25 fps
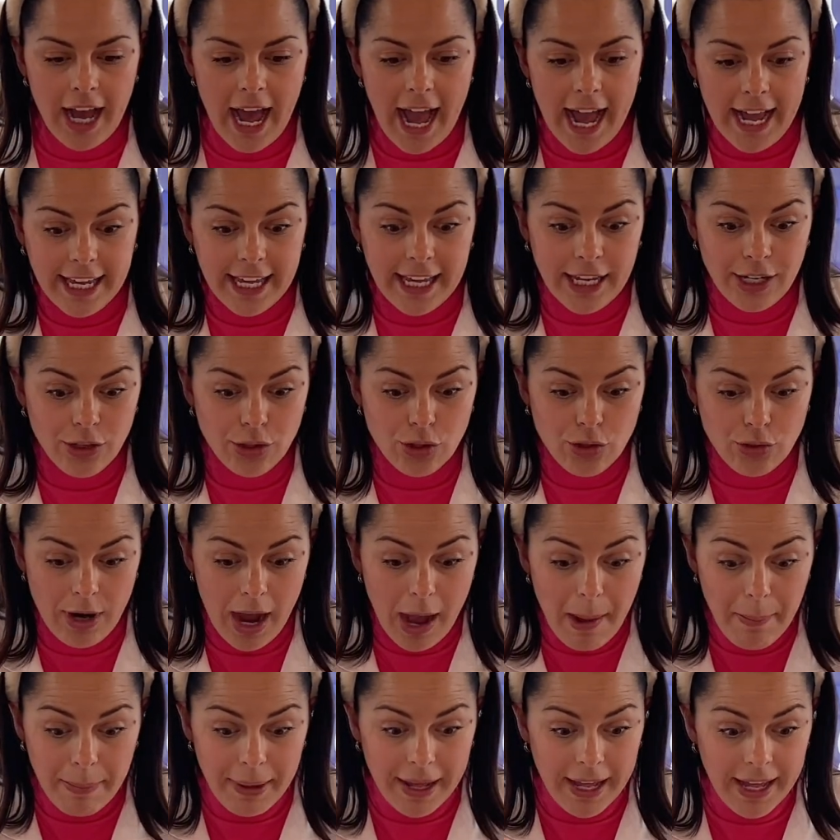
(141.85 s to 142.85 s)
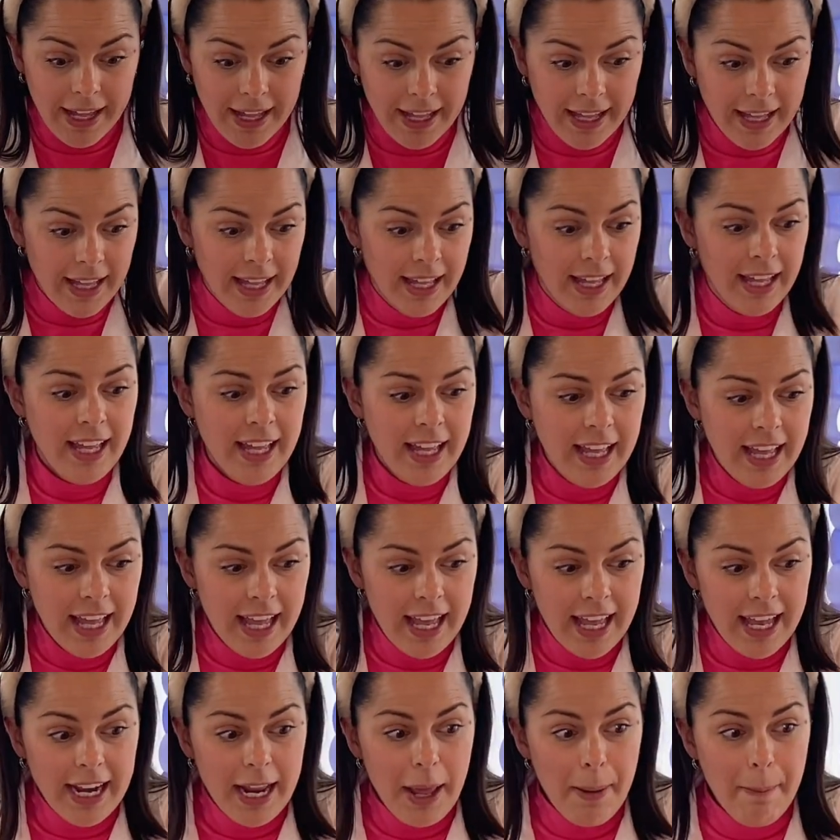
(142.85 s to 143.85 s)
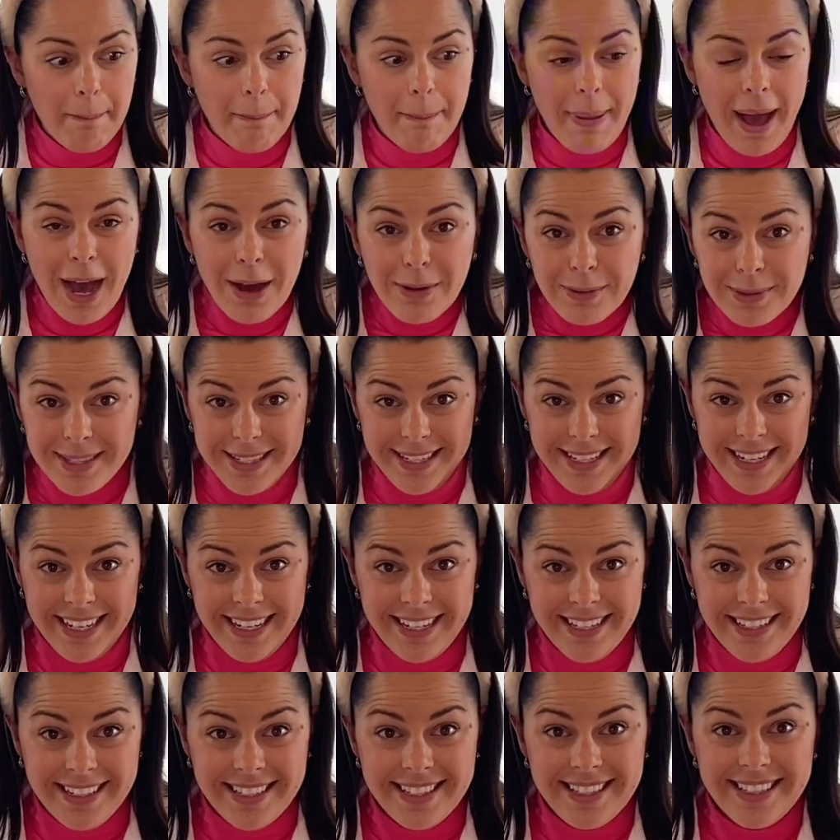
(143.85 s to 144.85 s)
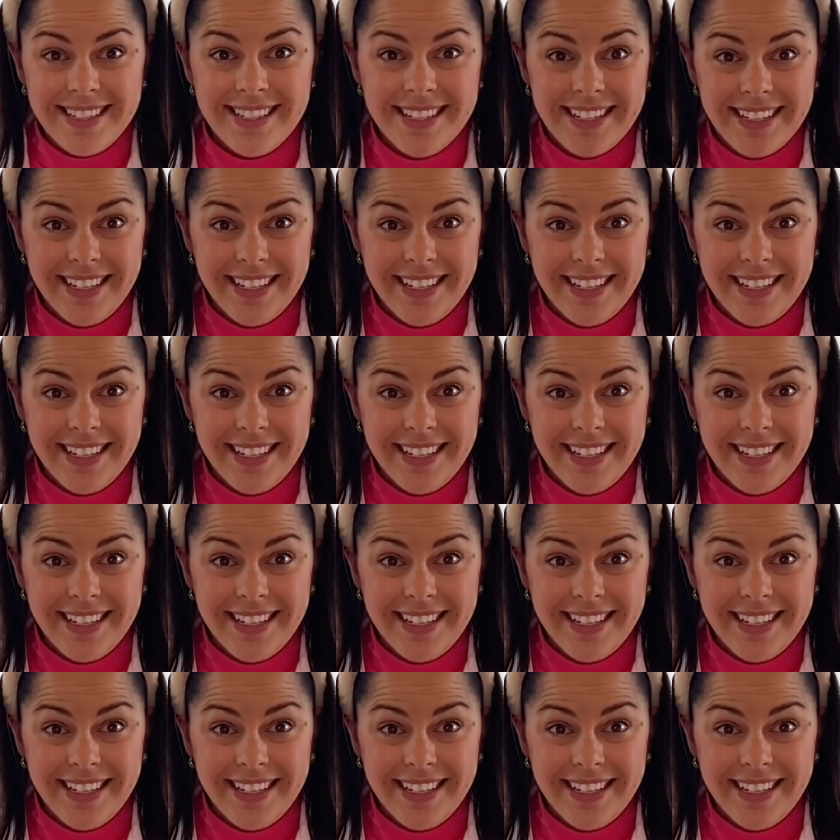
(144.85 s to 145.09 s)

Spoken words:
I can drop it and it bounces.